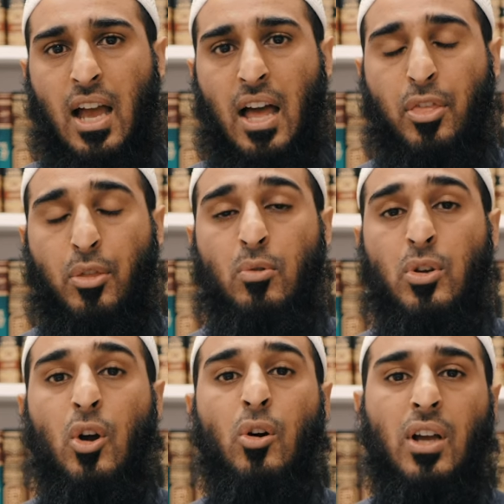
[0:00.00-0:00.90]
and through
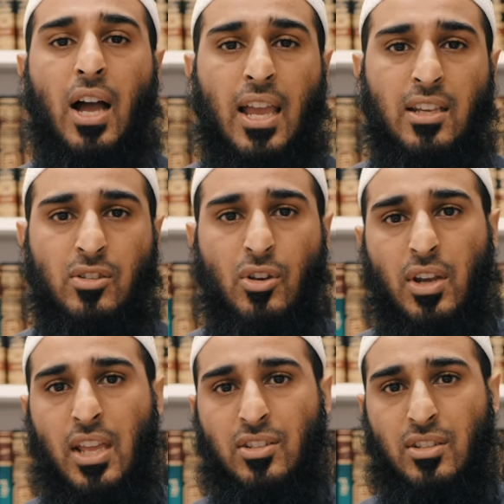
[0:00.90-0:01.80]
your kind
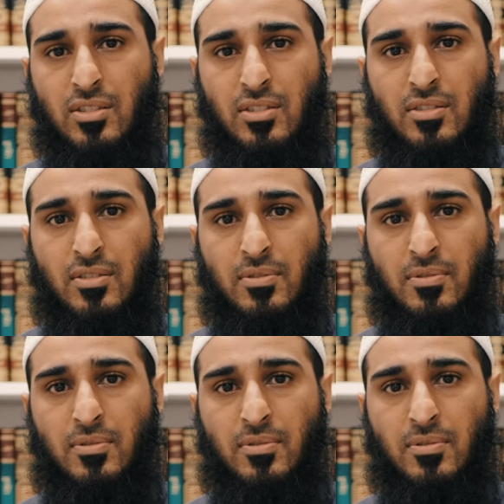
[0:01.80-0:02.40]
donations.